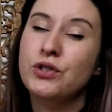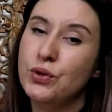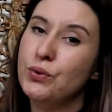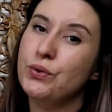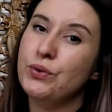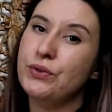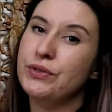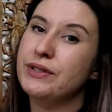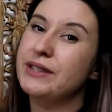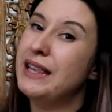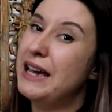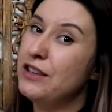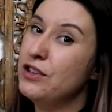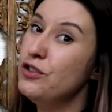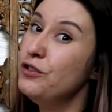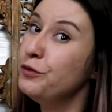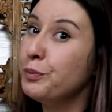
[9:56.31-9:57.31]
tools
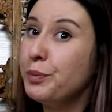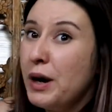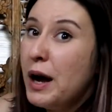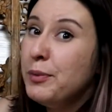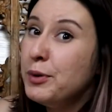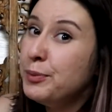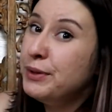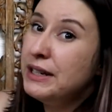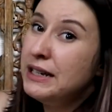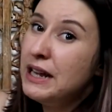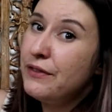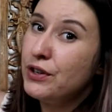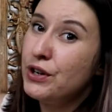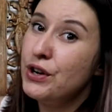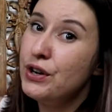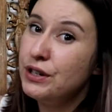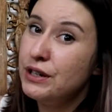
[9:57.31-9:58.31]
that you've probably
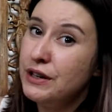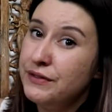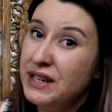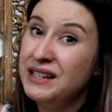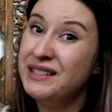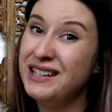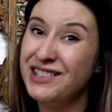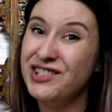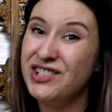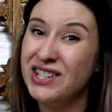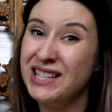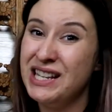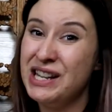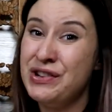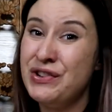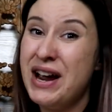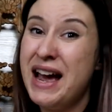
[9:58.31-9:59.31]
never heard of in Dungeons
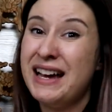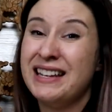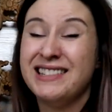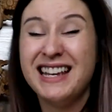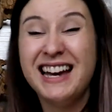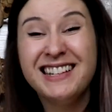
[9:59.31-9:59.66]
and Dragons.